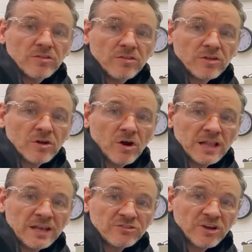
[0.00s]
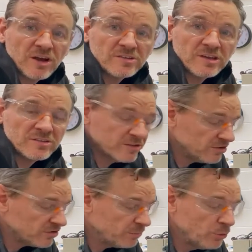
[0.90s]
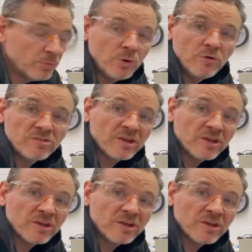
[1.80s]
The coil energizes, the spool moves,